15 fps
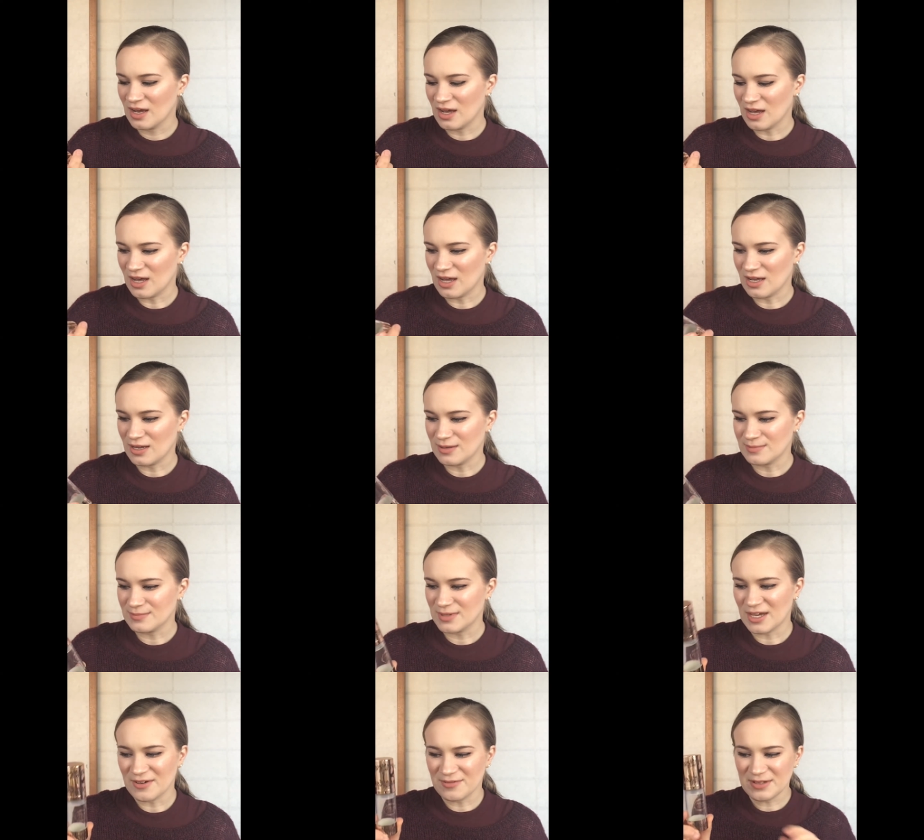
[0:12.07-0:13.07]

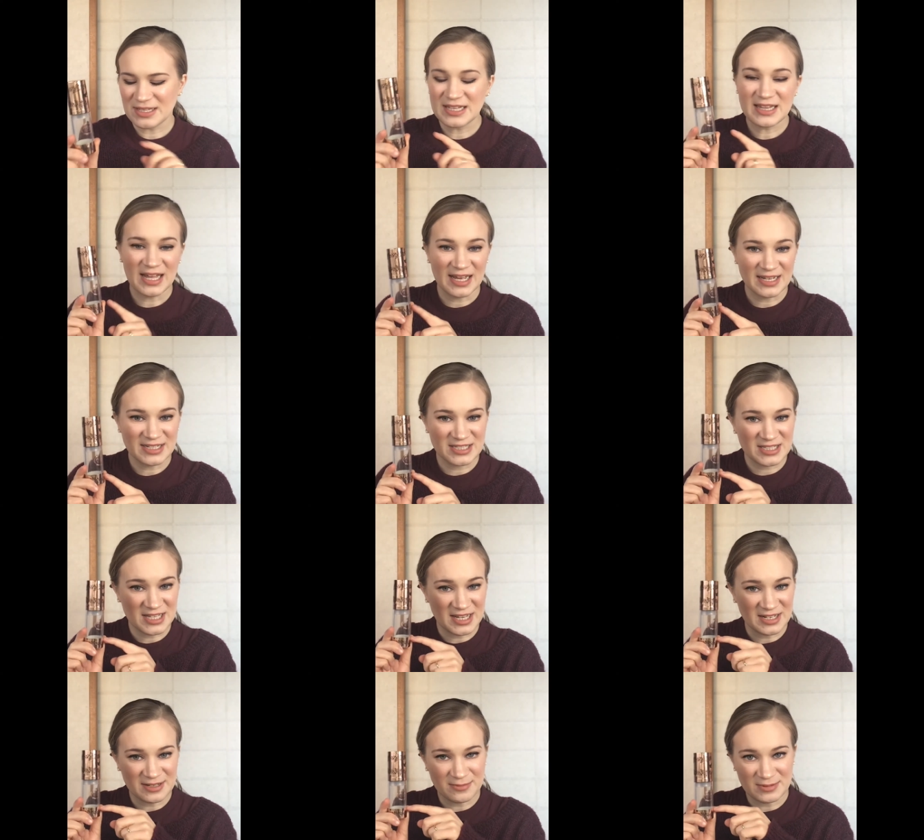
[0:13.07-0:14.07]
I really liked that
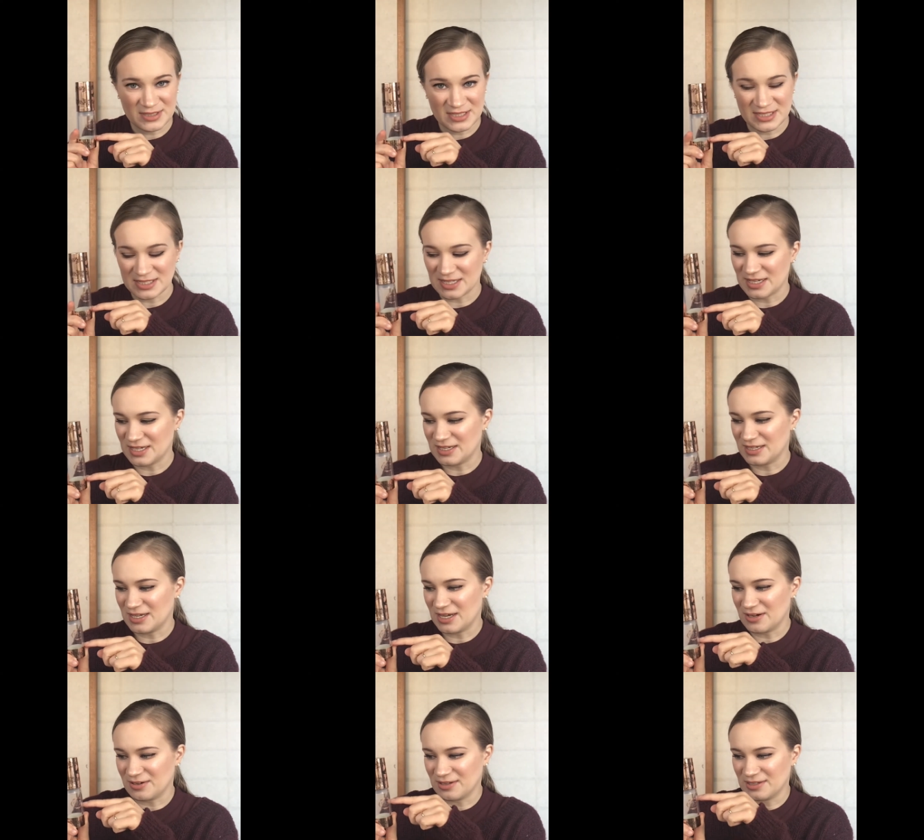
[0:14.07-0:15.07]
it was an
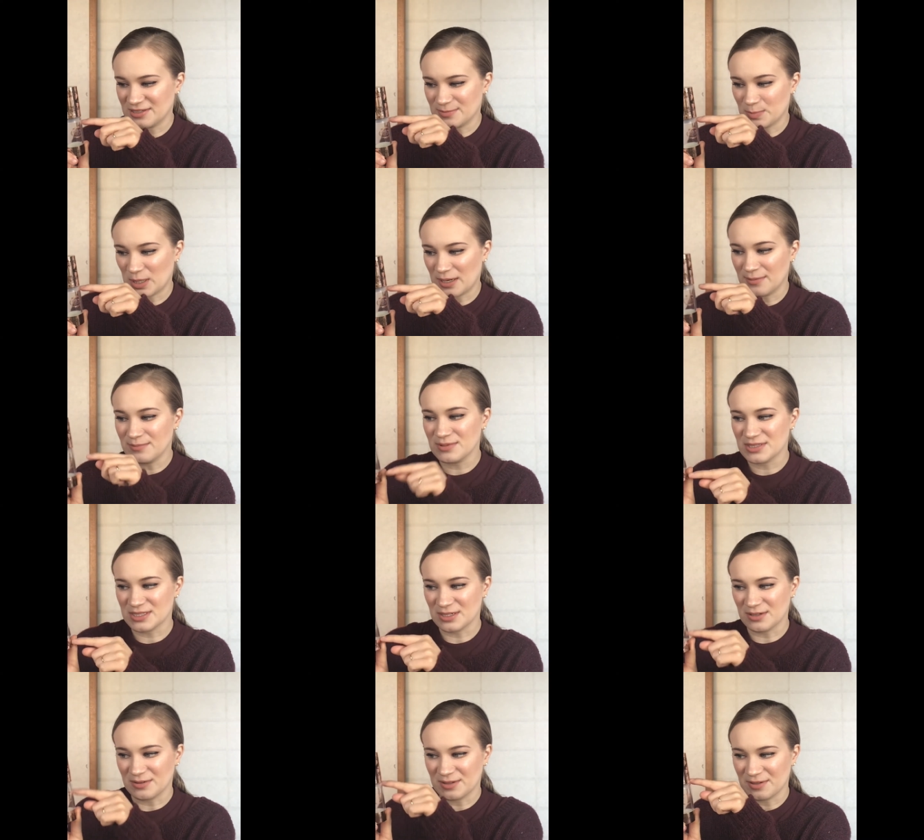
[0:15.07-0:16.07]
airless pump,
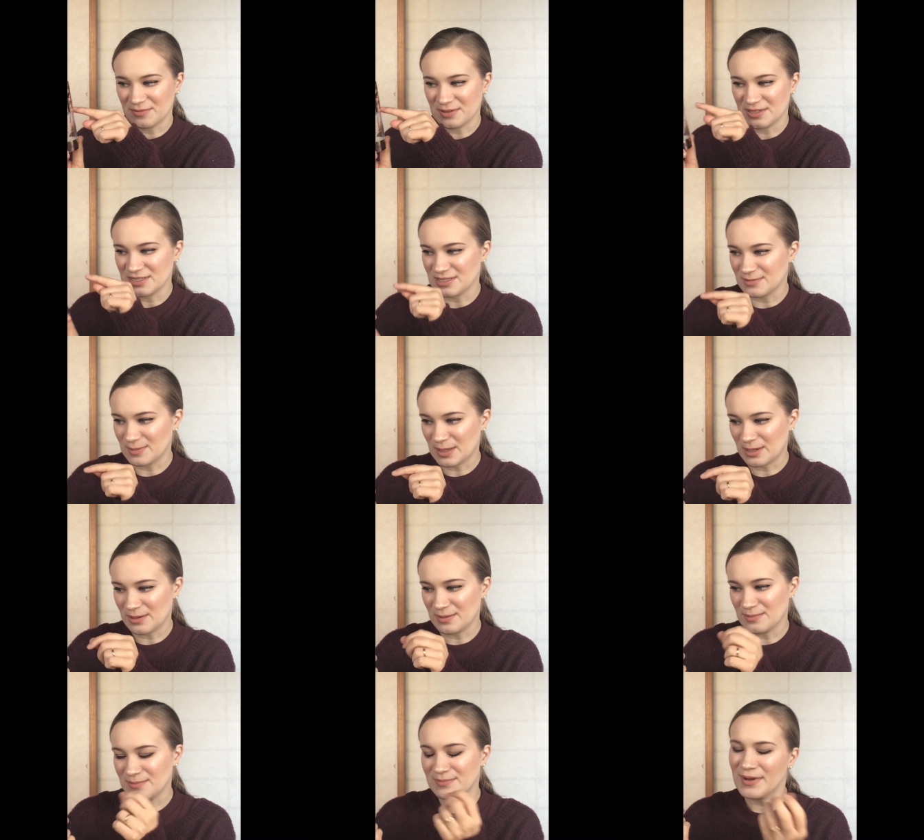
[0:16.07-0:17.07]
so it raised the
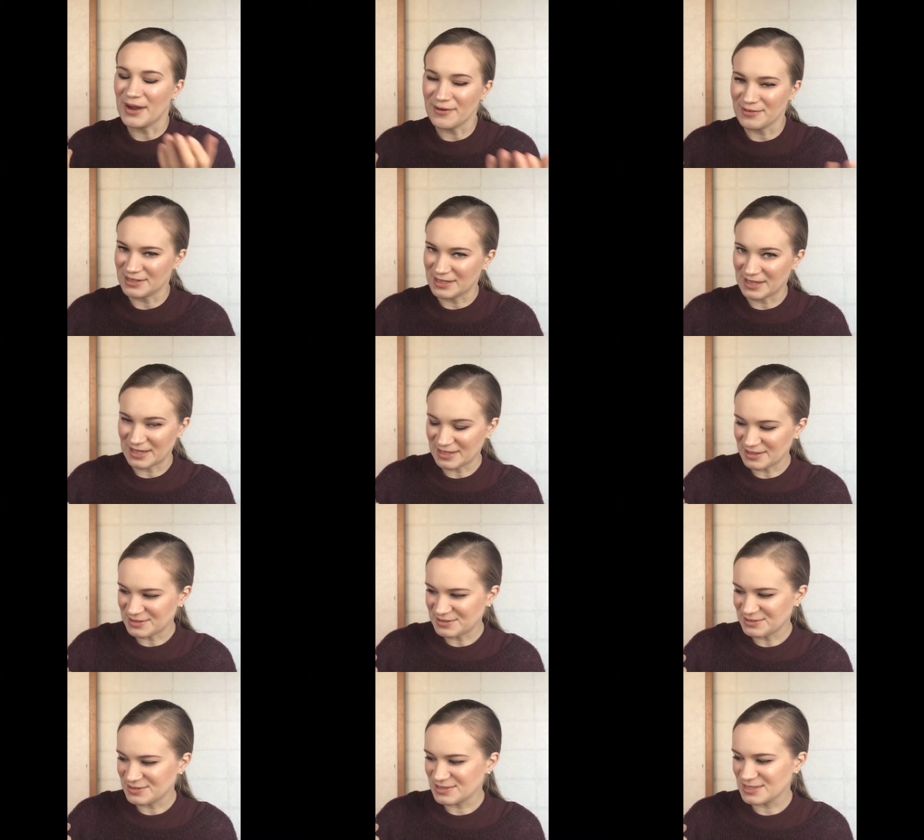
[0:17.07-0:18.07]
bottom. I really like
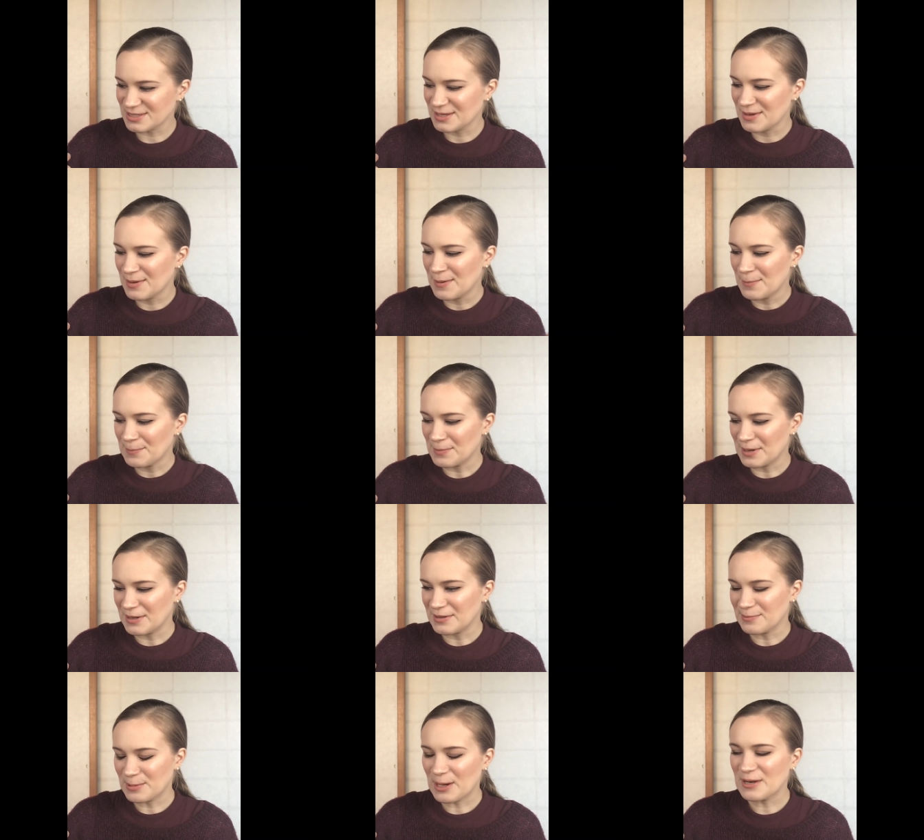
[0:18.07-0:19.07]
those, but
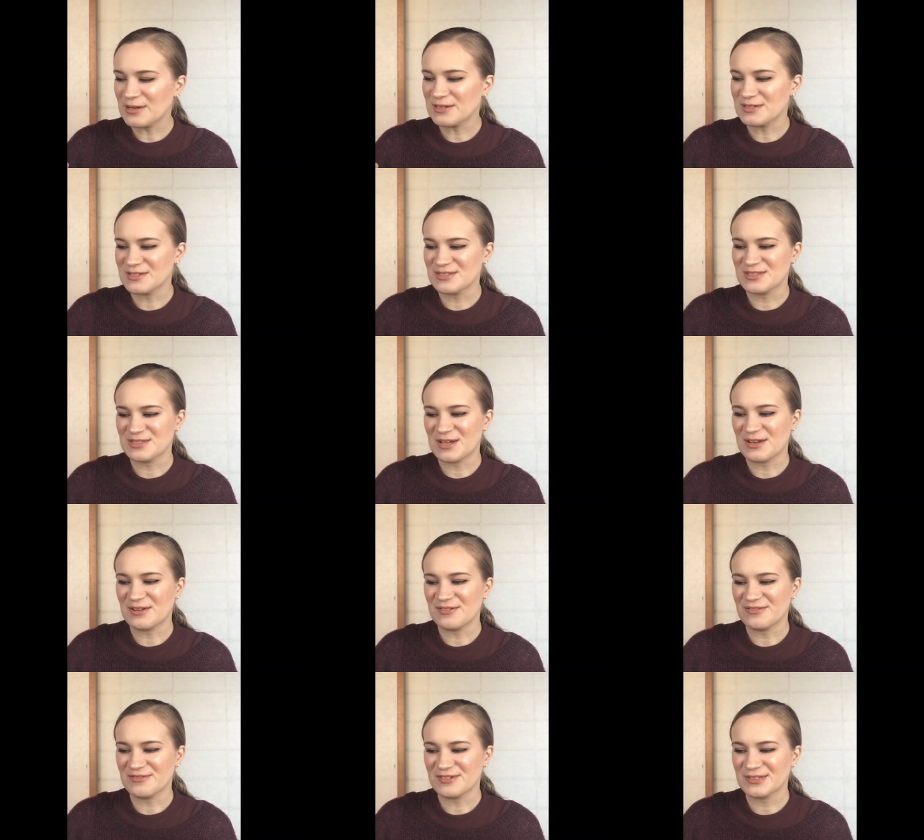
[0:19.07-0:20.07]
the product
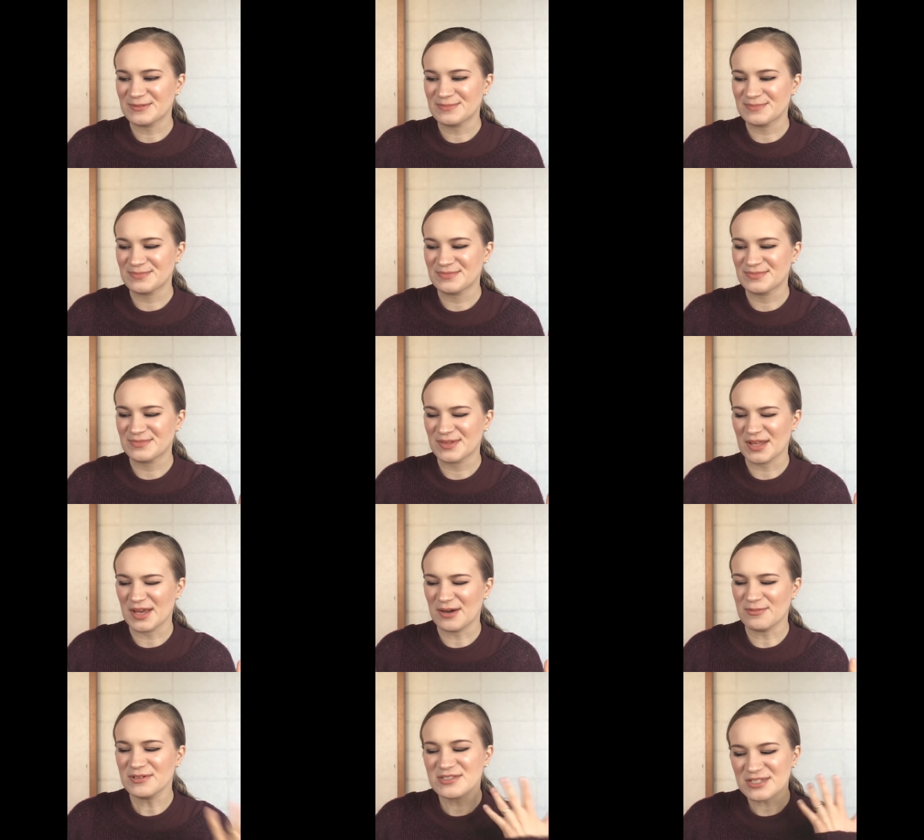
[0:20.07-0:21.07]
itself I
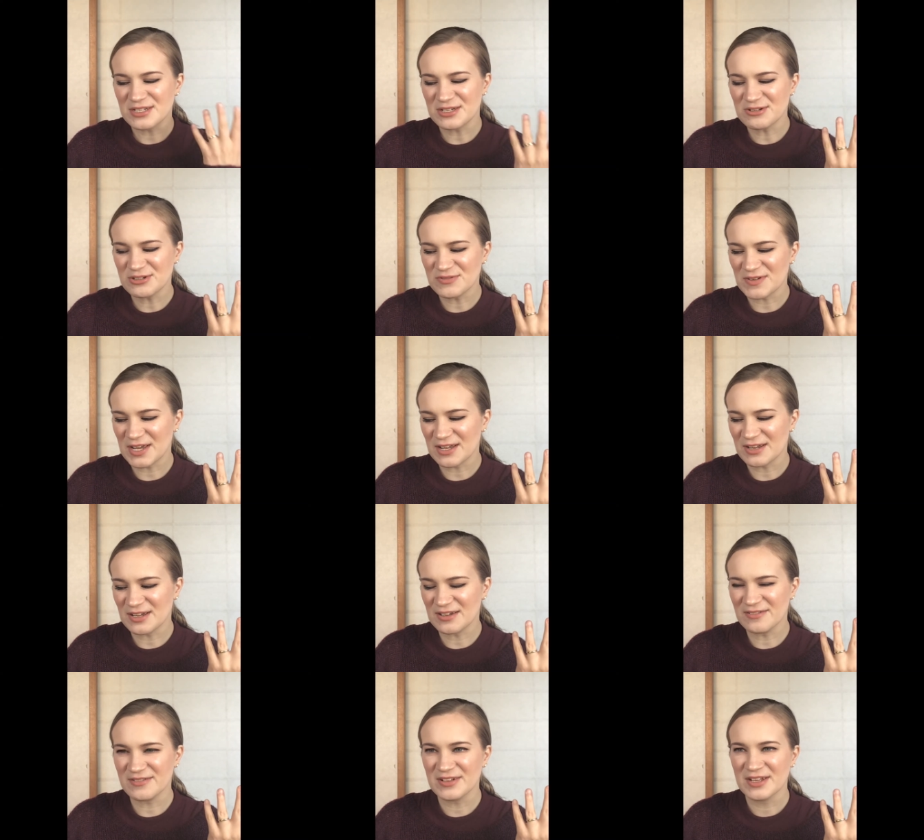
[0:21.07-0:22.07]
wasn't a huge fan
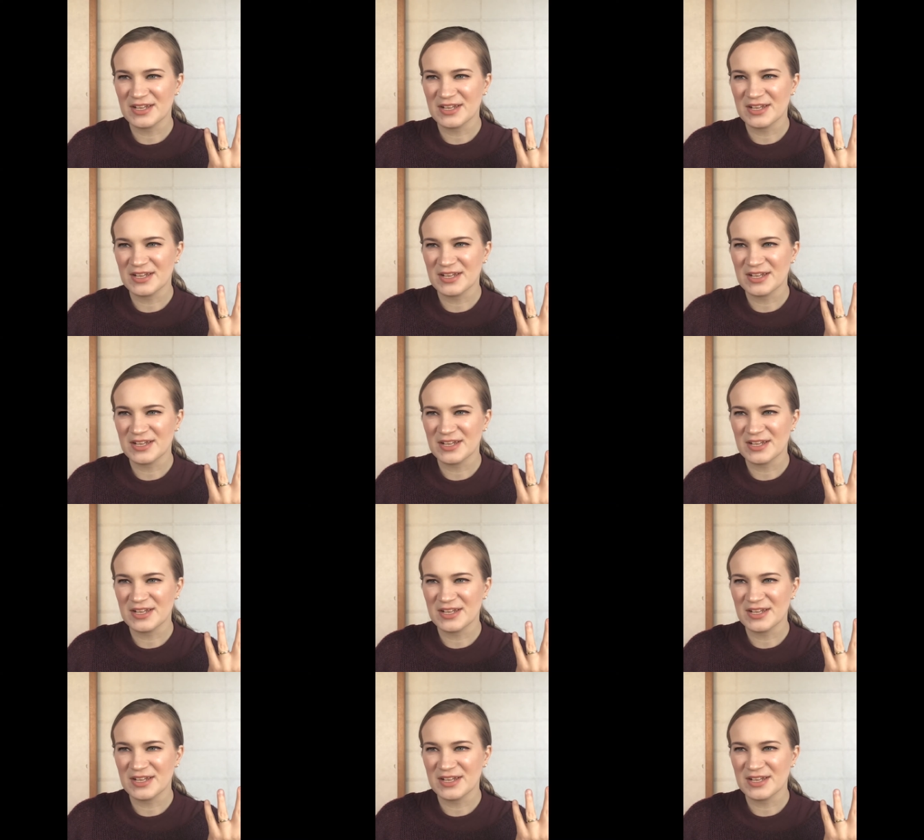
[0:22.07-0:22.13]
of.